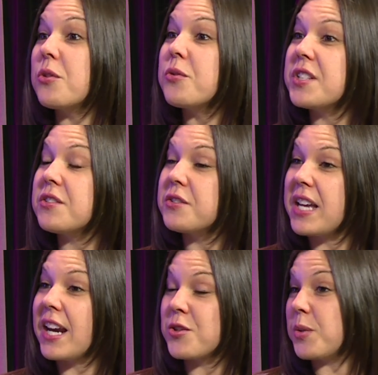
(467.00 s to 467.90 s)
the crystals
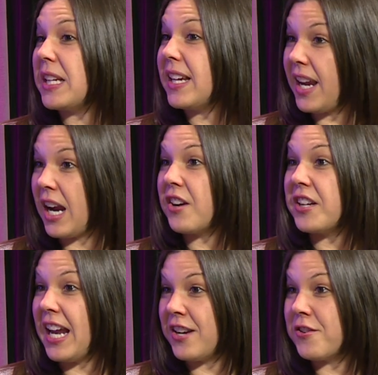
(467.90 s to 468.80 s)
actually
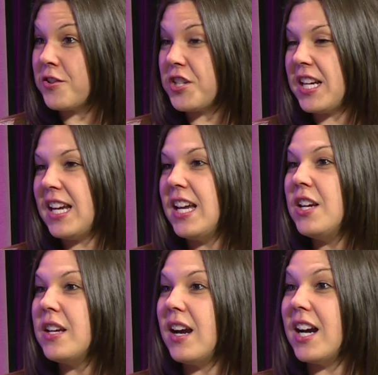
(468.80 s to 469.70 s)
carry energy.
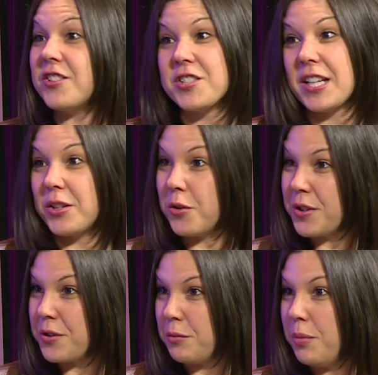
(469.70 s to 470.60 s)
Just like the
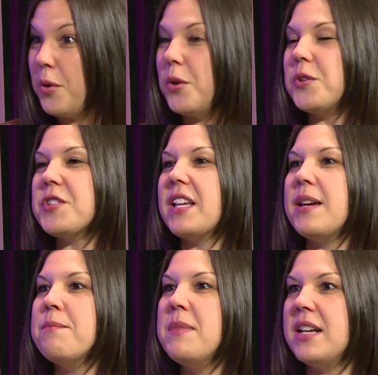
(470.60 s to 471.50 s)
crystal bowls,
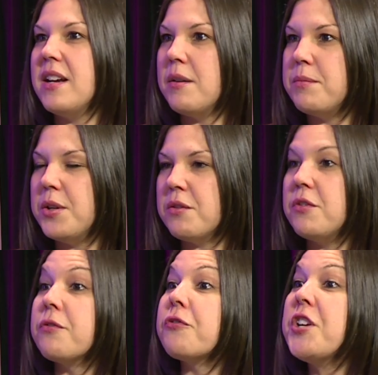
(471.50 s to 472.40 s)
they emit a
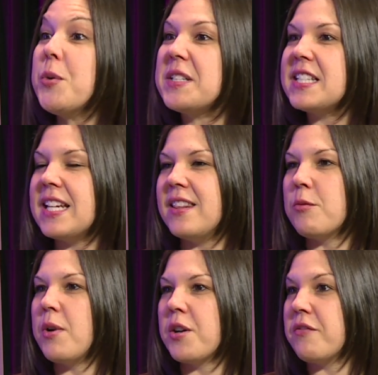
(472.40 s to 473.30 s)
beautiful frequency.
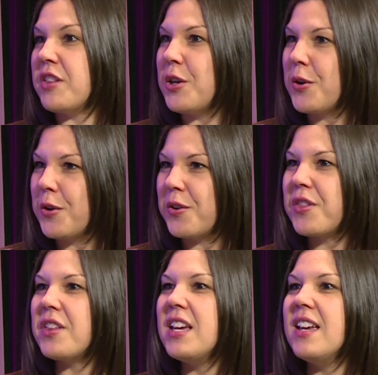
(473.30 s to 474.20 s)
They're part of the
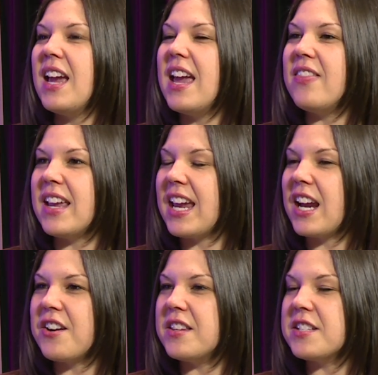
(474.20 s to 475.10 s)
earth, and they
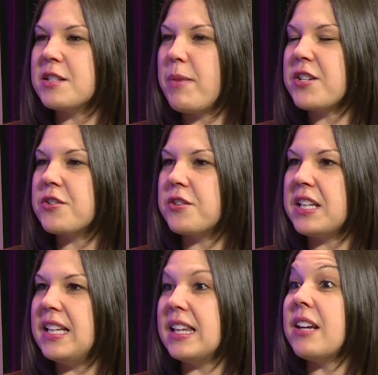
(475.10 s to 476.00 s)
carry this special
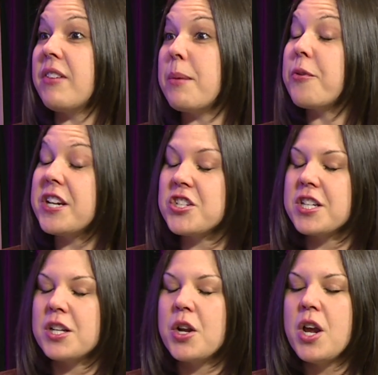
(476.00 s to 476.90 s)
healing
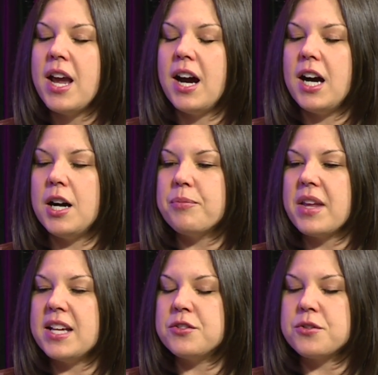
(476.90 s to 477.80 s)
vibration.
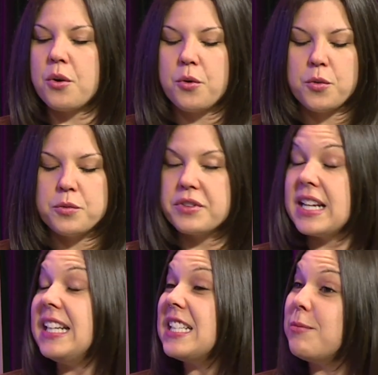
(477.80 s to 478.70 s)
And so
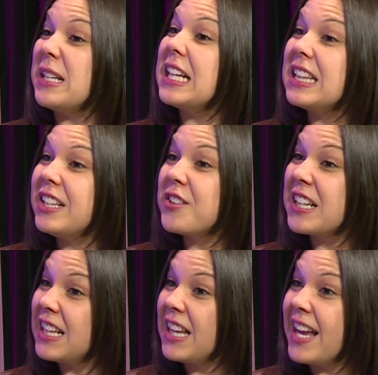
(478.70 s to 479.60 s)
they need to be cleared
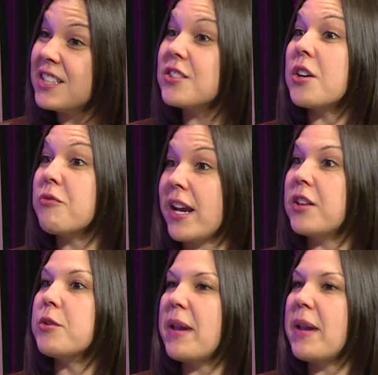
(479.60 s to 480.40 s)
and cleansed on a regular